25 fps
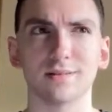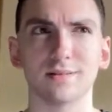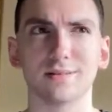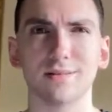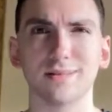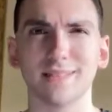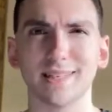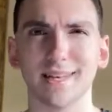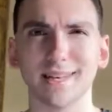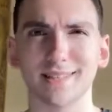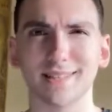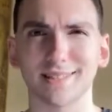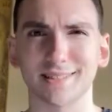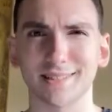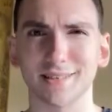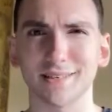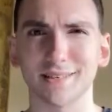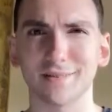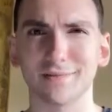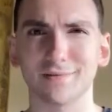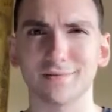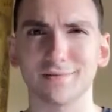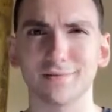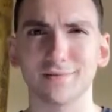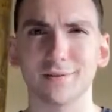sex
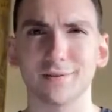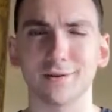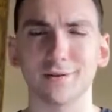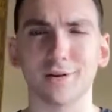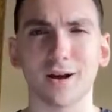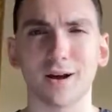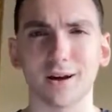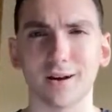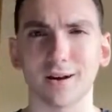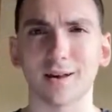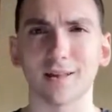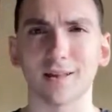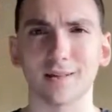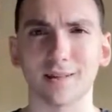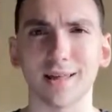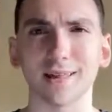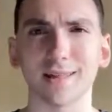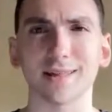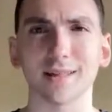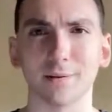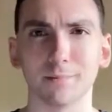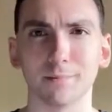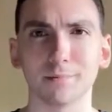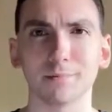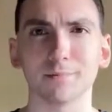life, you're not going to
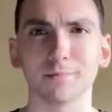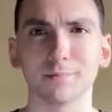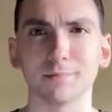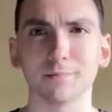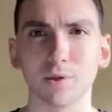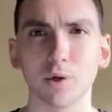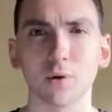let them